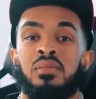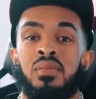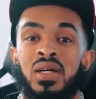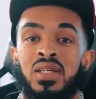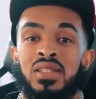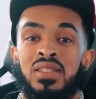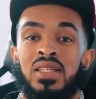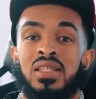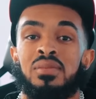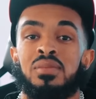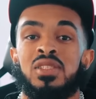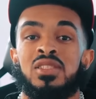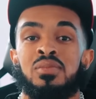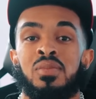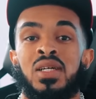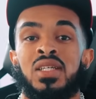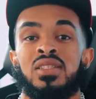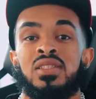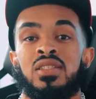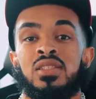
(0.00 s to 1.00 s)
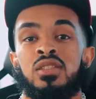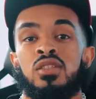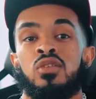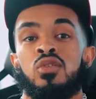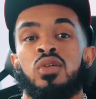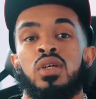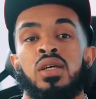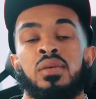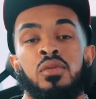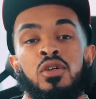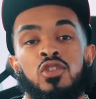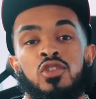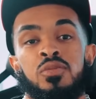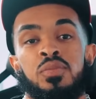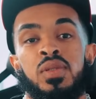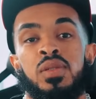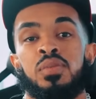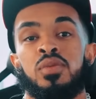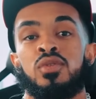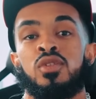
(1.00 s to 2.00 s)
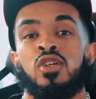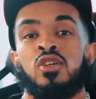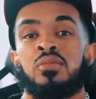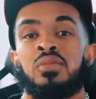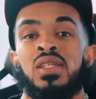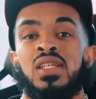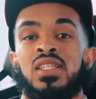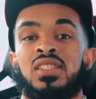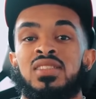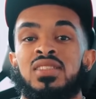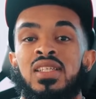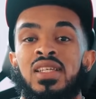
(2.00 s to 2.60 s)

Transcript: My name is Mike Rito, and most people know me as